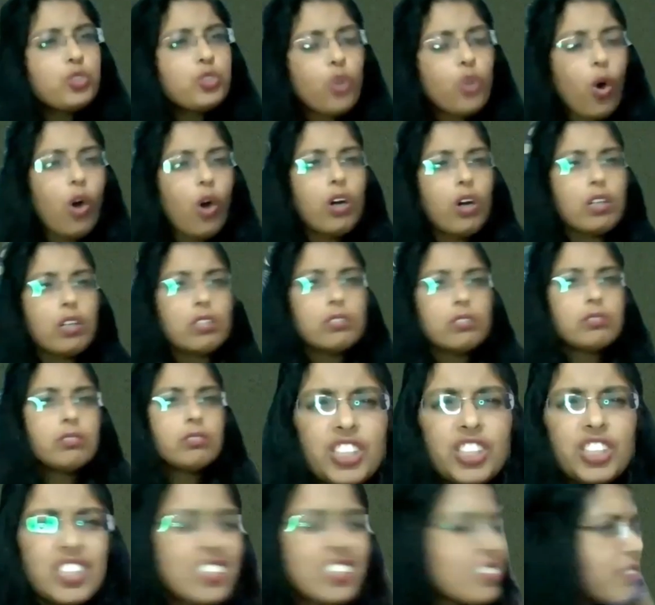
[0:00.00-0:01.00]
song,
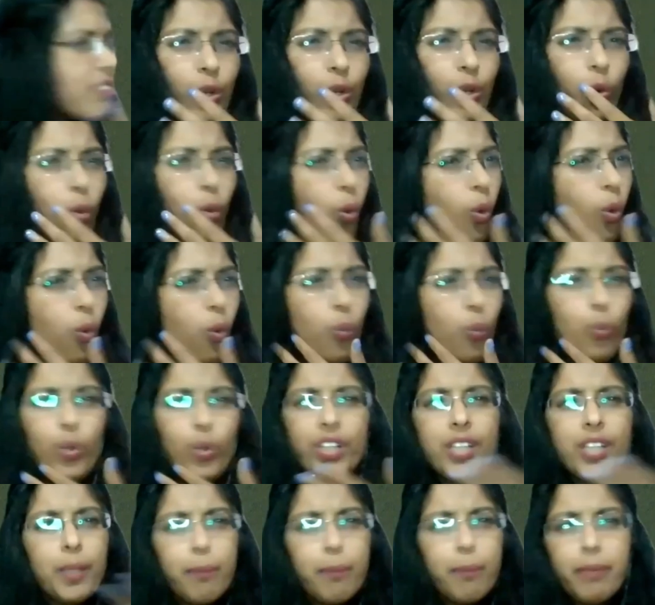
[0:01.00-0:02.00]
just go
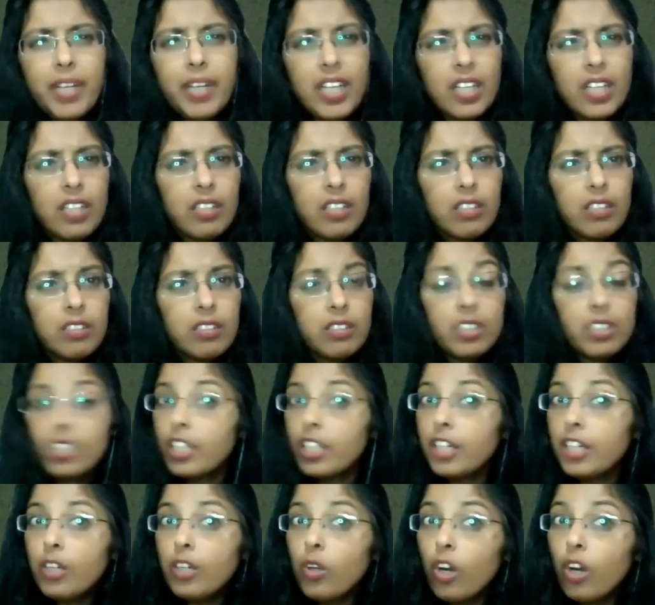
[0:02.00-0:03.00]
with the beat.
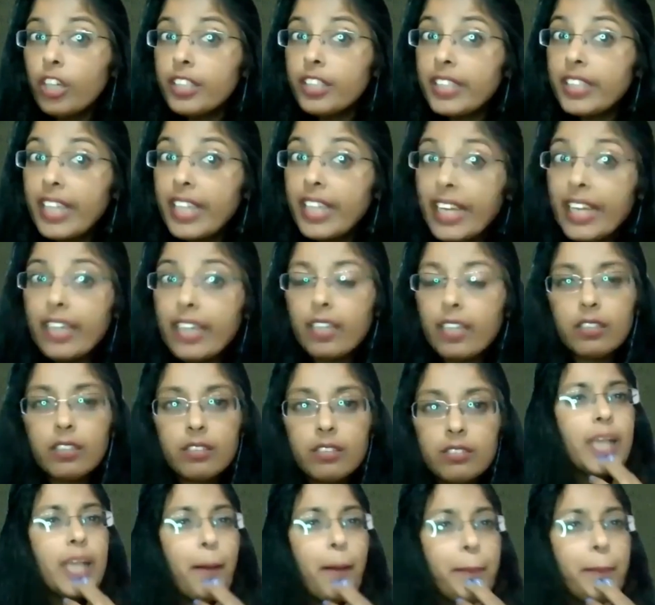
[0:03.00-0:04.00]
Did not think.
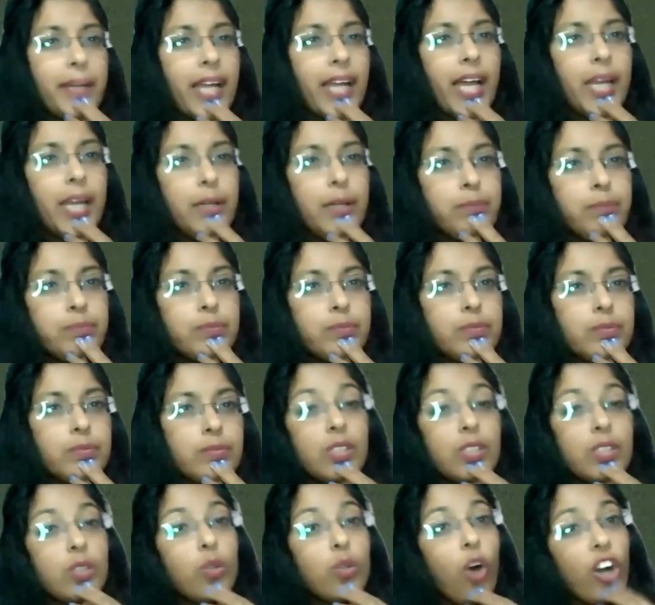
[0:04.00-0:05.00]
Sometimes
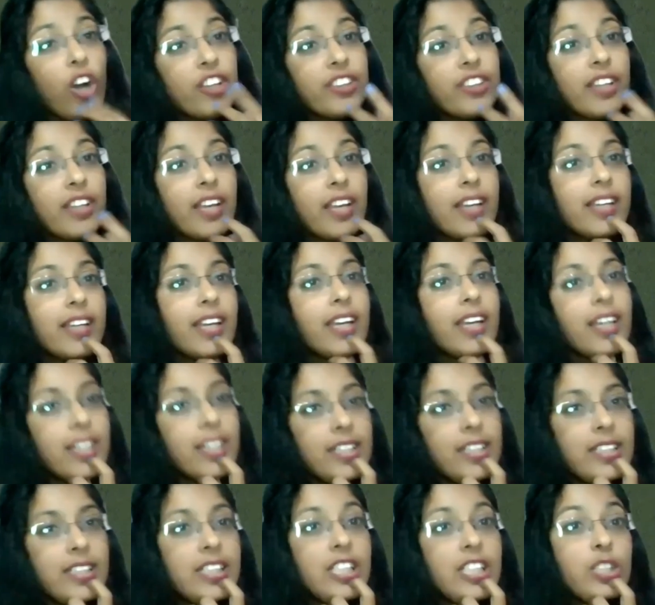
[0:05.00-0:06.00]
not thinking
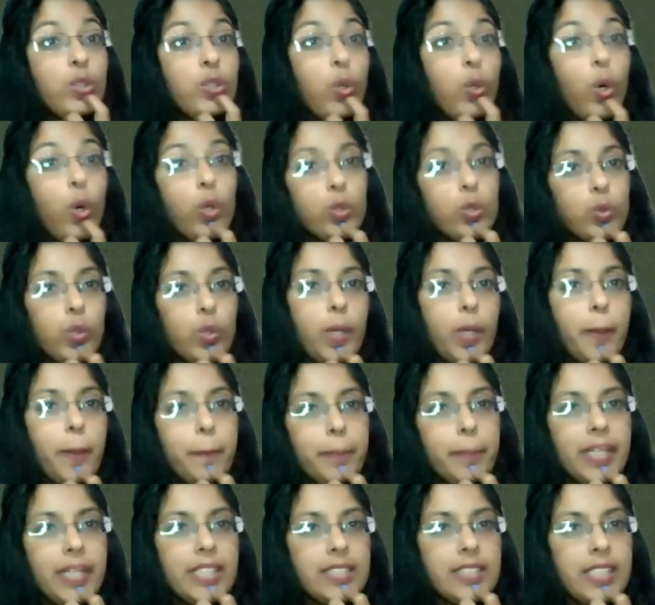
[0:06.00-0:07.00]
is also a
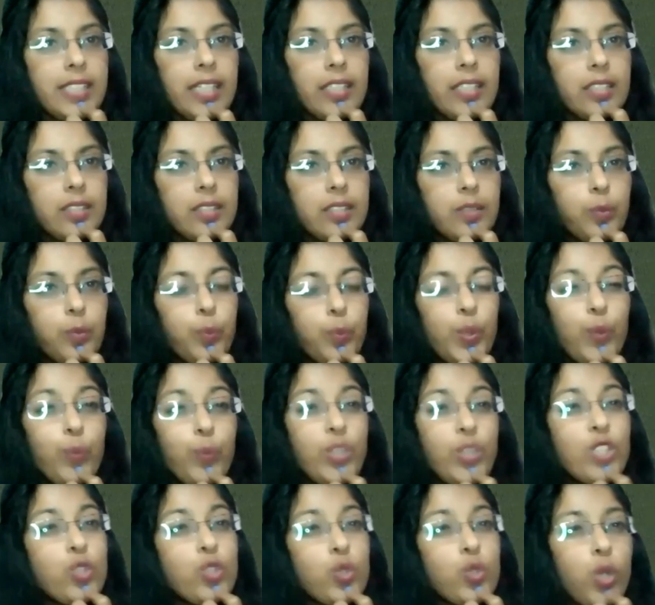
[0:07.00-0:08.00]
blessing. When
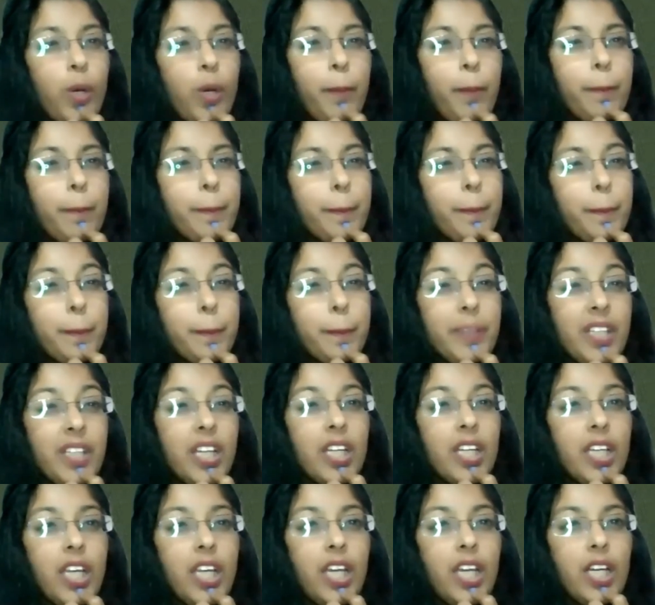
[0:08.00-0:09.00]
we stop
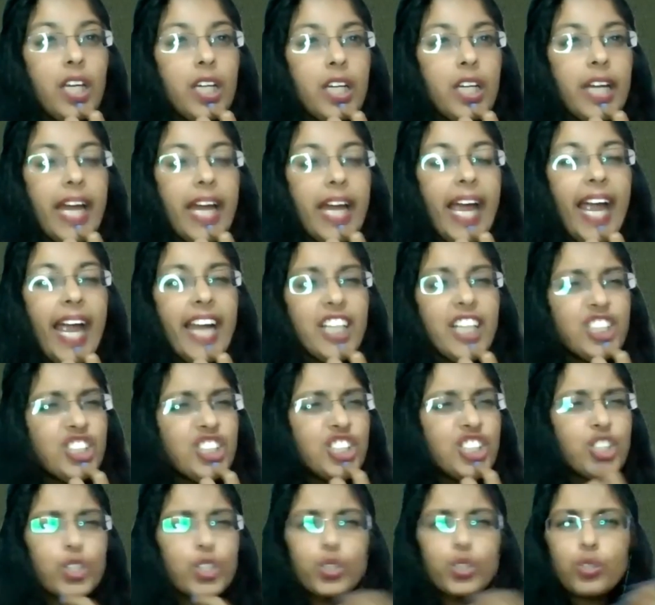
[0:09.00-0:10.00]
thinking and
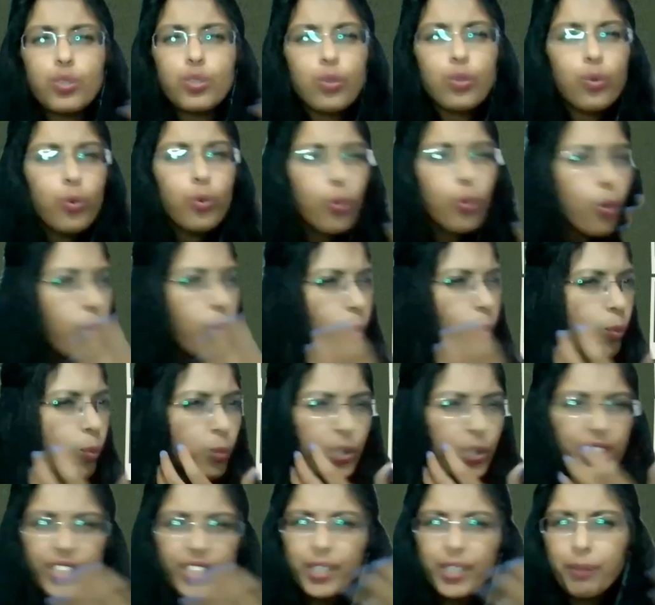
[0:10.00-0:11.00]
just go
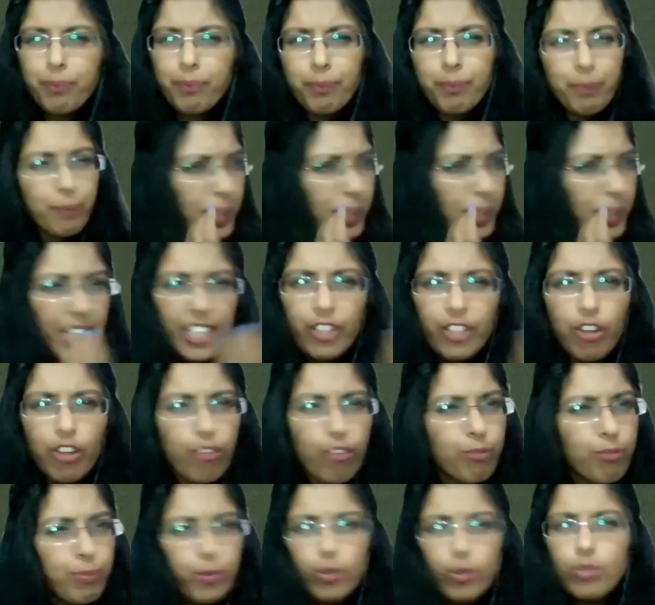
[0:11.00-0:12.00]
with the beat
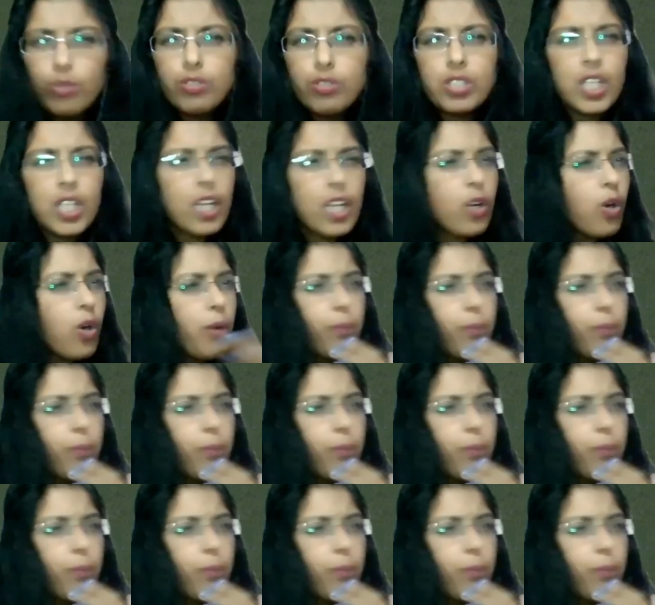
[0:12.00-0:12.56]
of music,